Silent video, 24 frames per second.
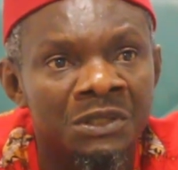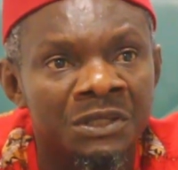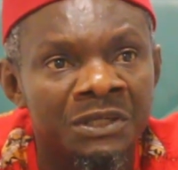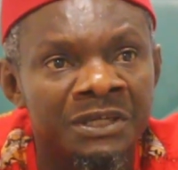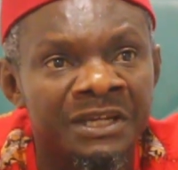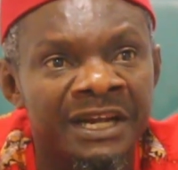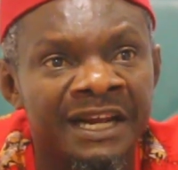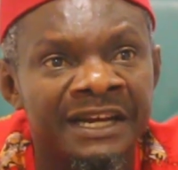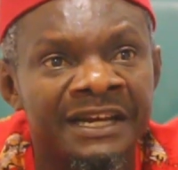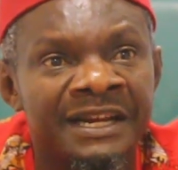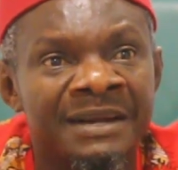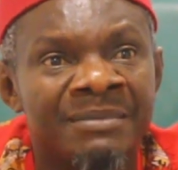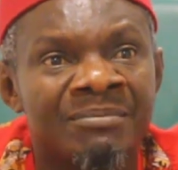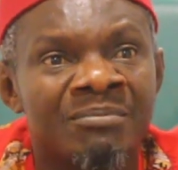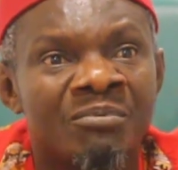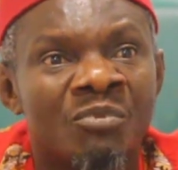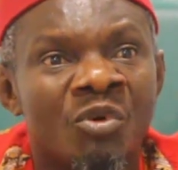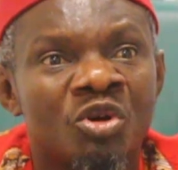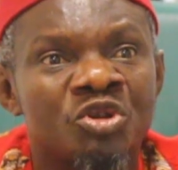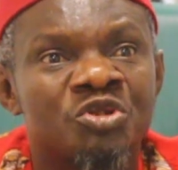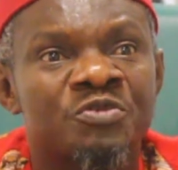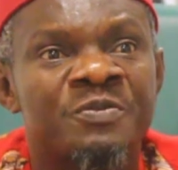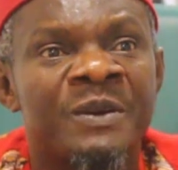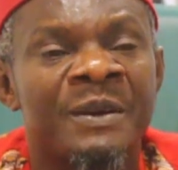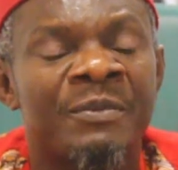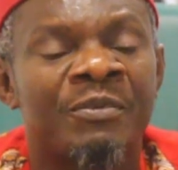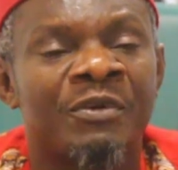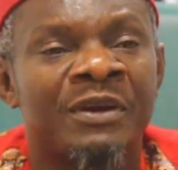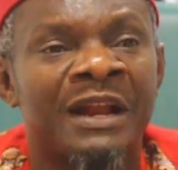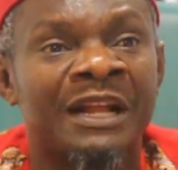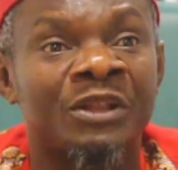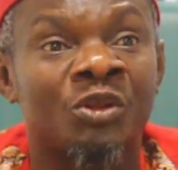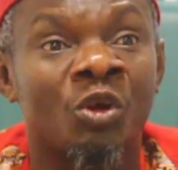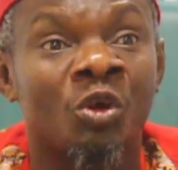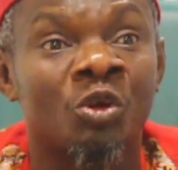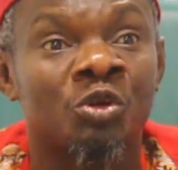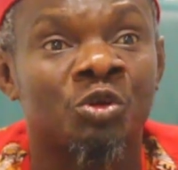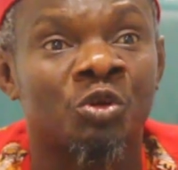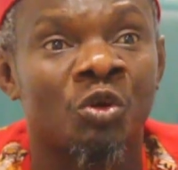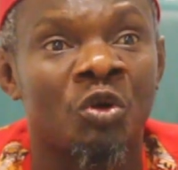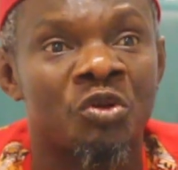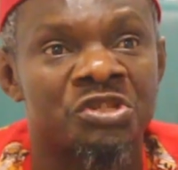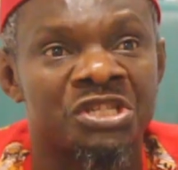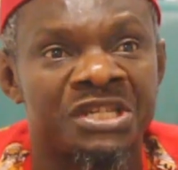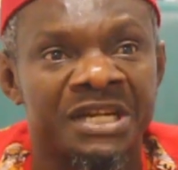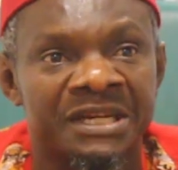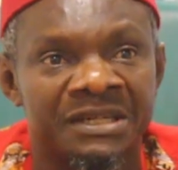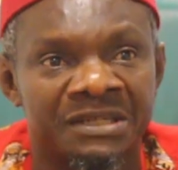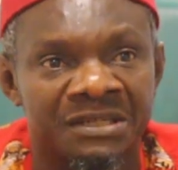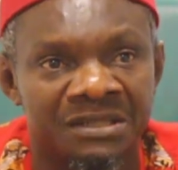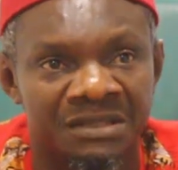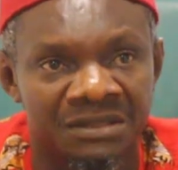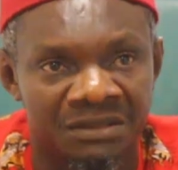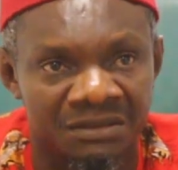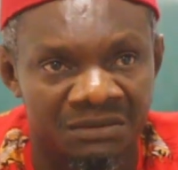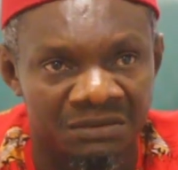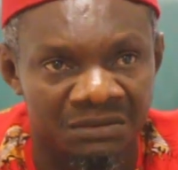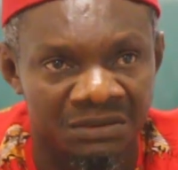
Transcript: They are the most people that are untrusted.